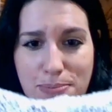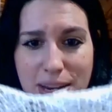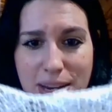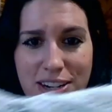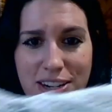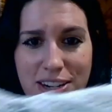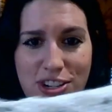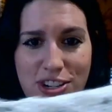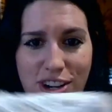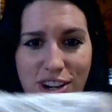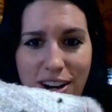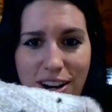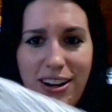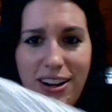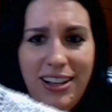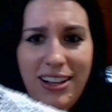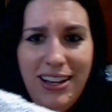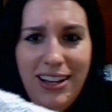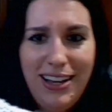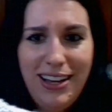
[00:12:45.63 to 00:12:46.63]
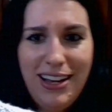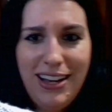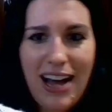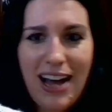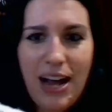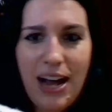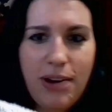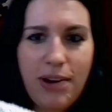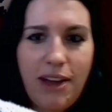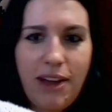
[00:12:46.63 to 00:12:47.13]
beaded shawl?
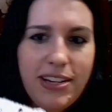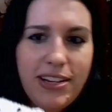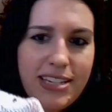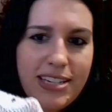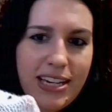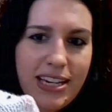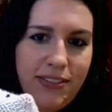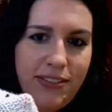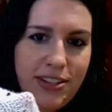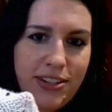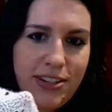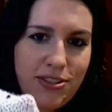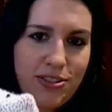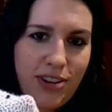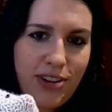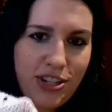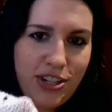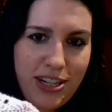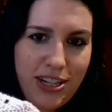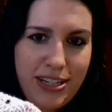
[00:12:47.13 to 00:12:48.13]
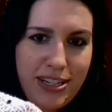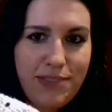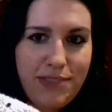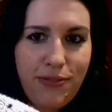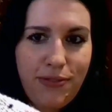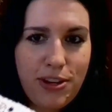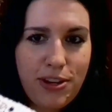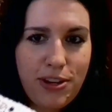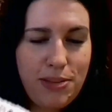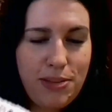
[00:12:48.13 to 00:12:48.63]
I would obviously give instructions
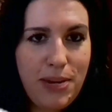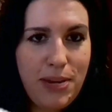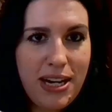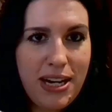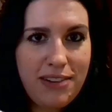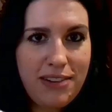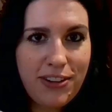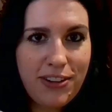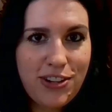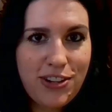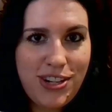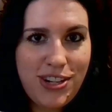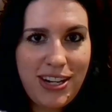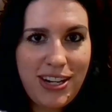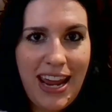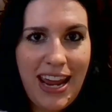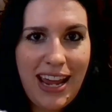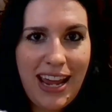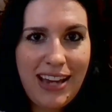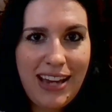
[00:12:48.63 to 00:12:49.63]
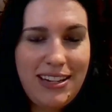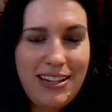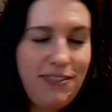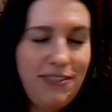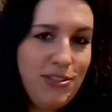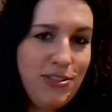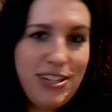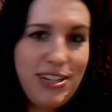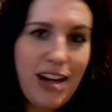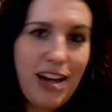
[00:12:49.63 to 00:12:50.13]
for the beaded version, and
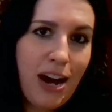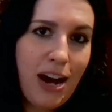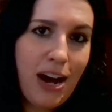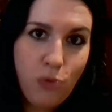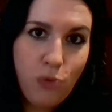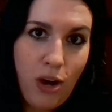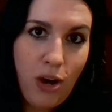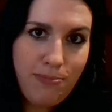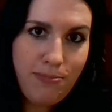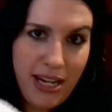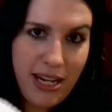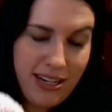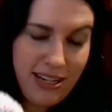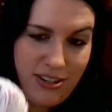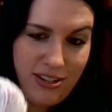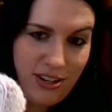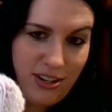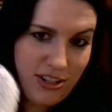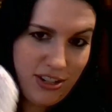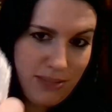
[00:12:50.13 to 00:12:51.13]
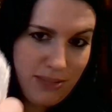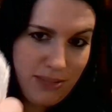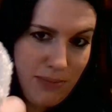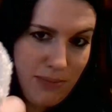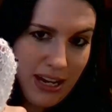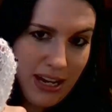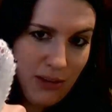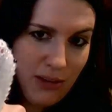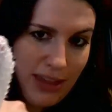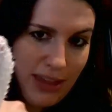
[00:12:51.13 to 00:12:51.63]
if you did not want beads, you could just
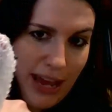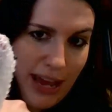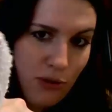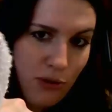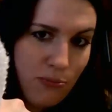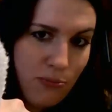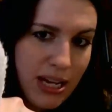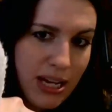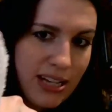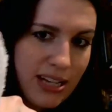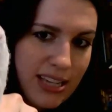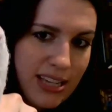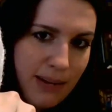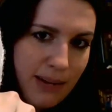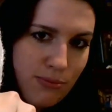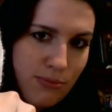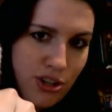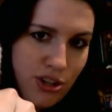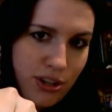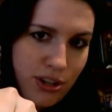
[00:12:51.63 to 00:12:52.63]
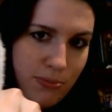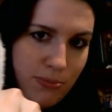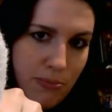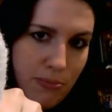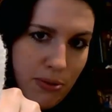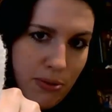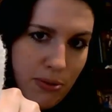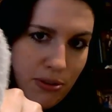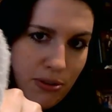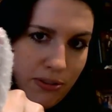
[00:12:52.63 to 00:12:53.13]
make it without beads, and I'm sure it would be
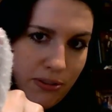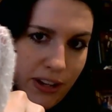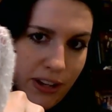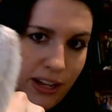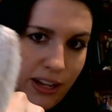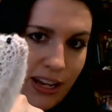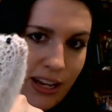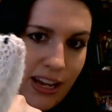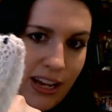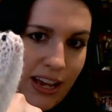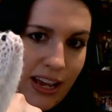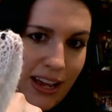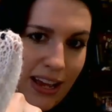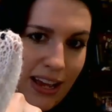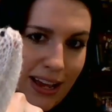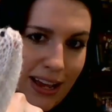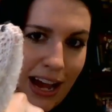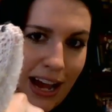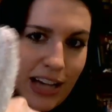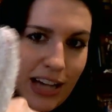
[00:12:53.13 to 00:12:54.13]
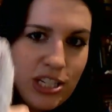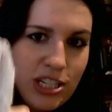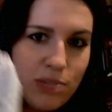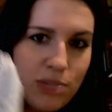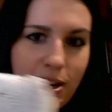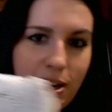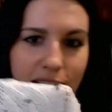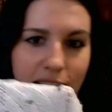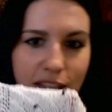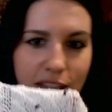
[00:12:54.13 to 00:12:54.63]
beautiful. I just
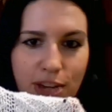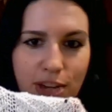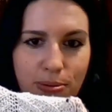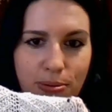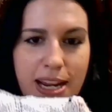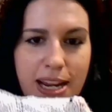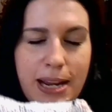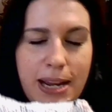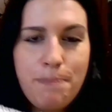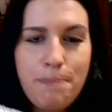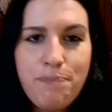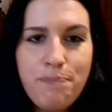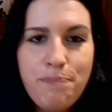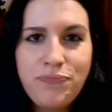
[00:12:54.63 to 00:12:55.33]
wanted 3